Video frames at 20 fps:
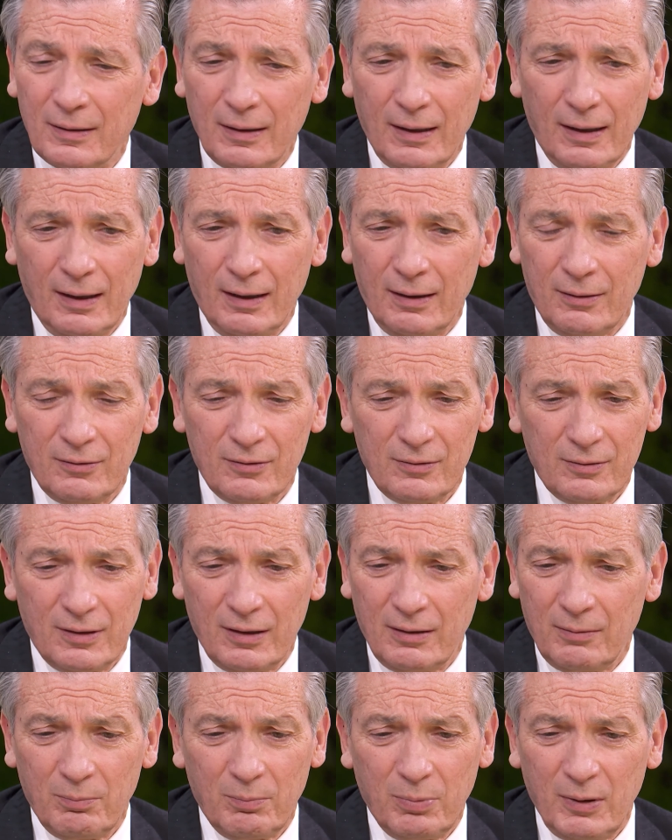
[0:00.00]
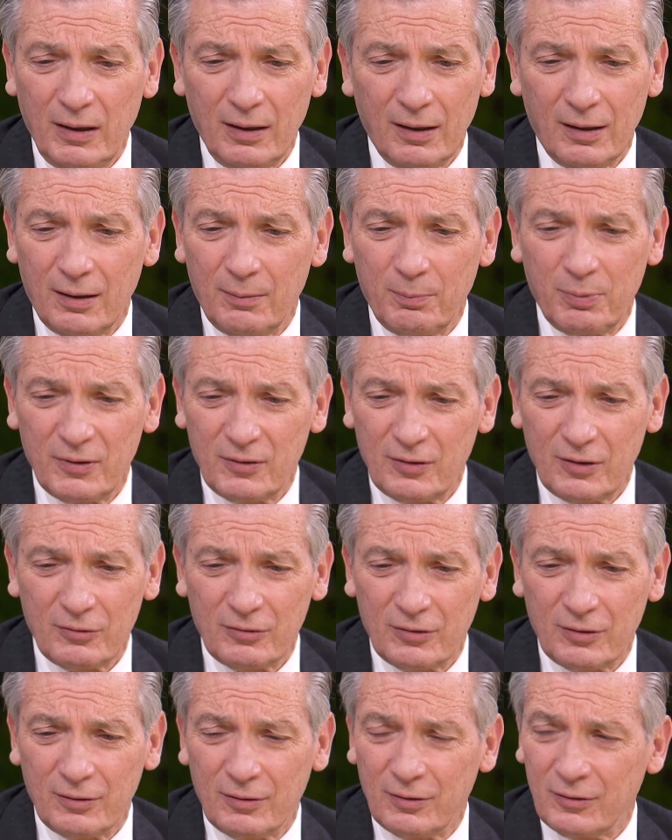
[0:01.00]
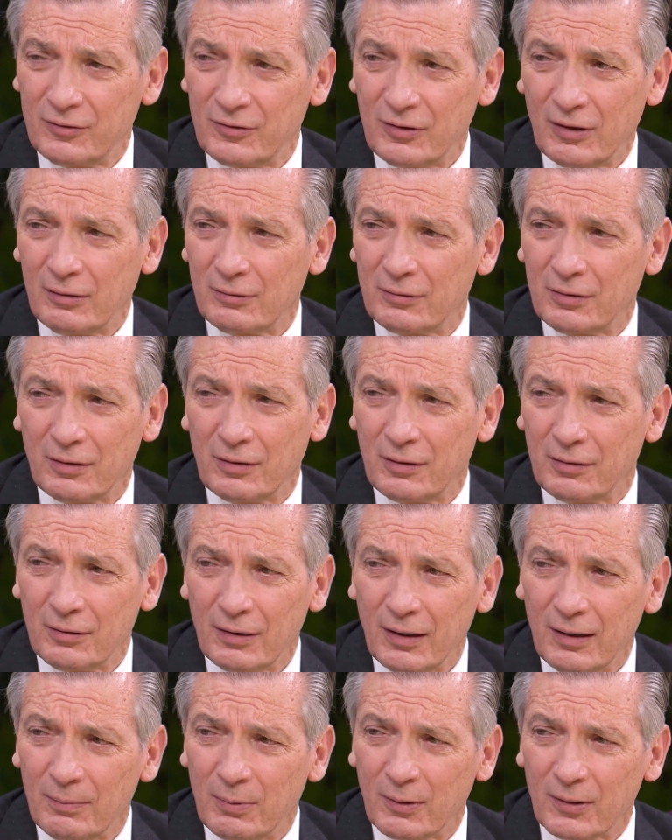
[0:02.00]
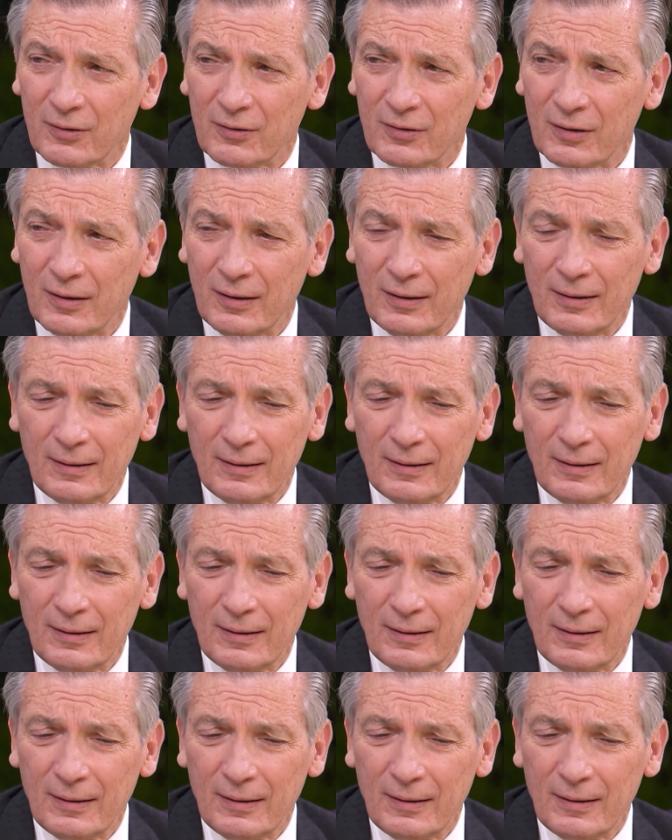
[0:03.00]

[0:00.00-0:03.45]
and then being in a position to sell to their neighbors.